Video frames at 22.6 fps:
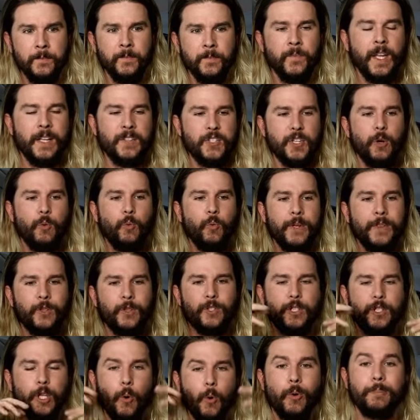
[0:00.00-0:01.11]
And so when there's
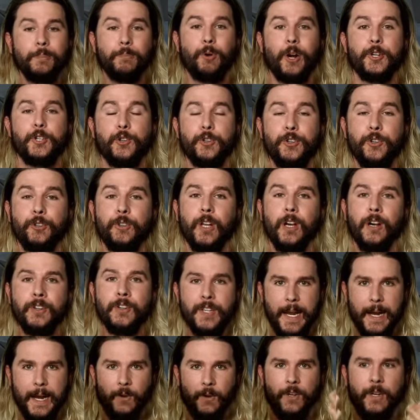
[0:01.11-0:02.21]
lower pressure in your lungs,
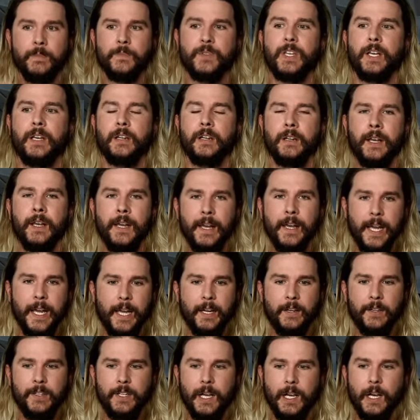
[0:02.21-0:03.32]
air comes in,
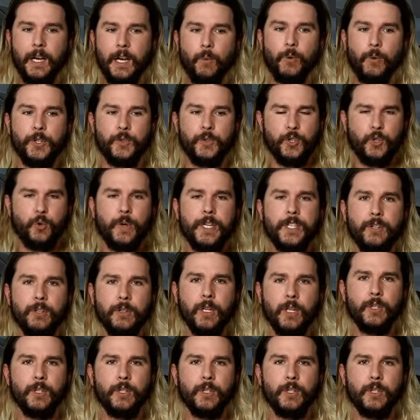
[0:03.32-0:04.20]
and uh, when you squeeze your lung,